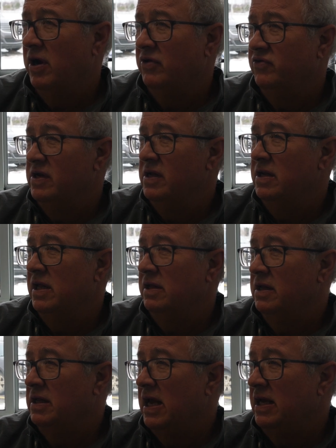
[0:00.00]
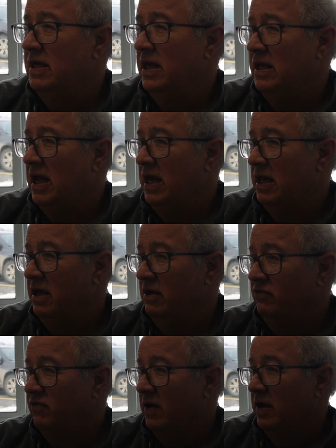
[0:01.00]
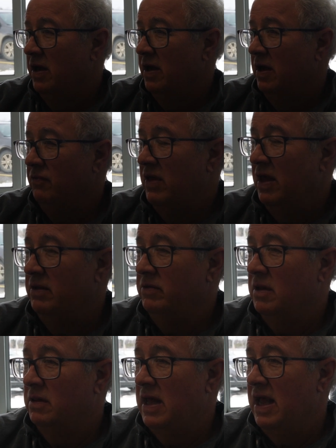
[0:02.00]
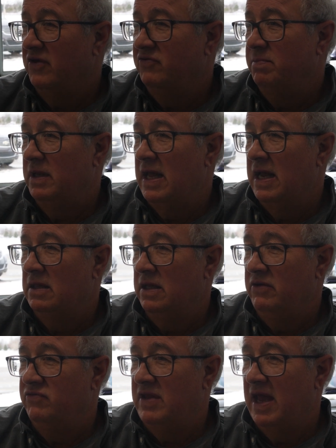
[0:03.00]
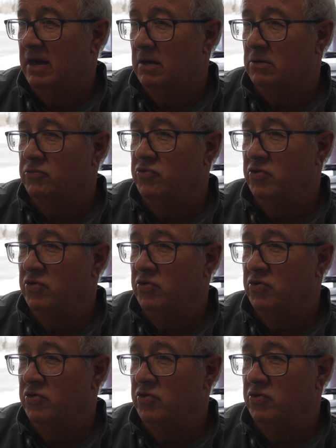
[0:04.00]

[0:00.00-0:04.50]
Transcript: president in the 1980s. And then, last but not least, Donald